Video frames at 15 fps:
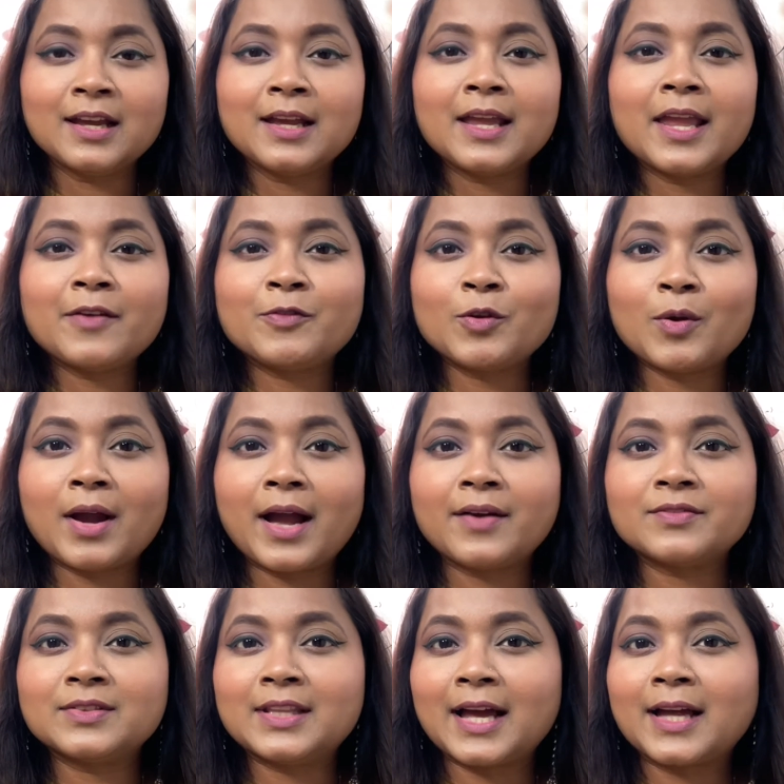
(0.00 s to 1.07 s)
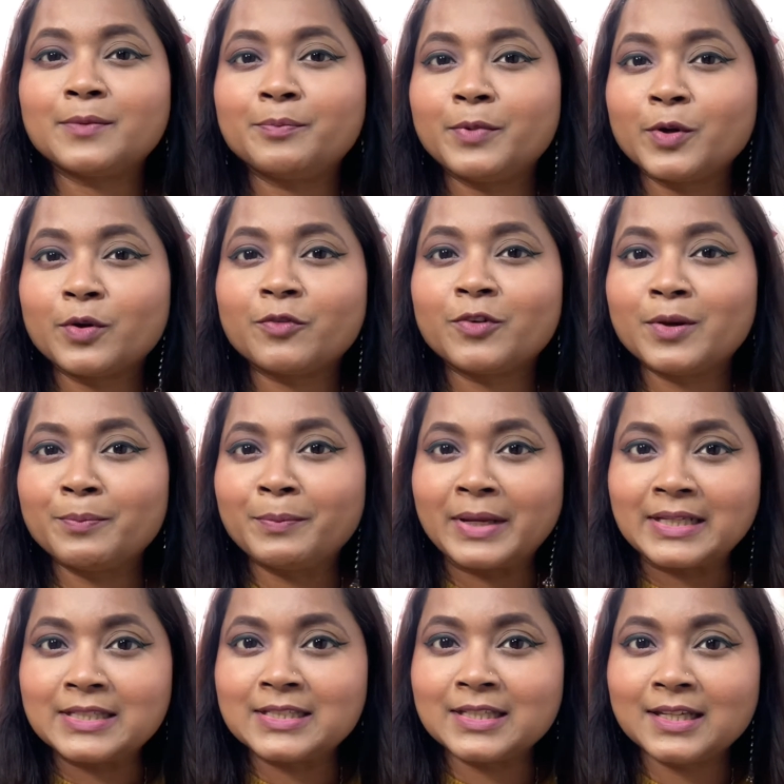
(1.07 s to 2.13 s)
If you have that beautiful
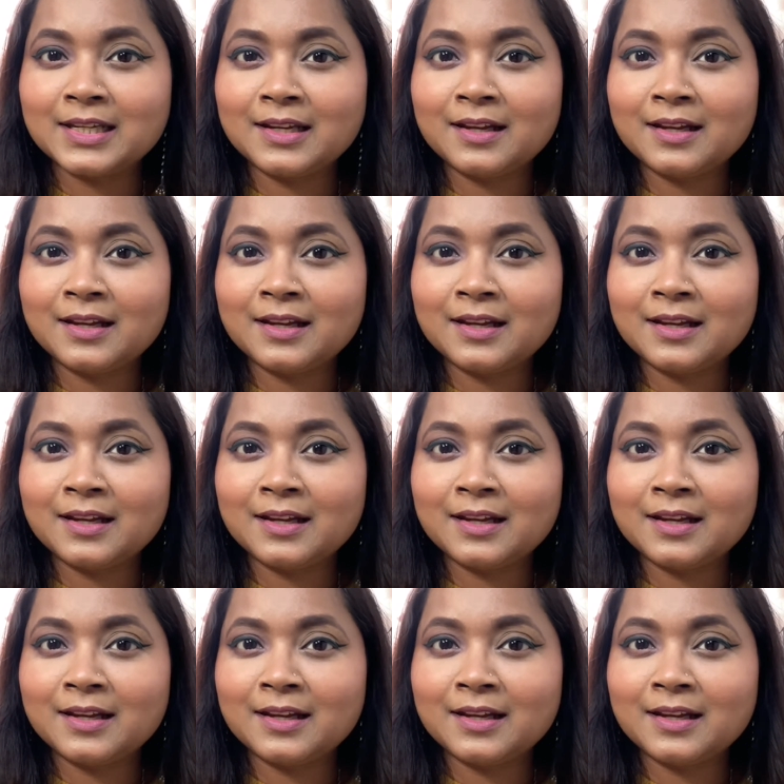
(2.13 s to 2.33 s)
minty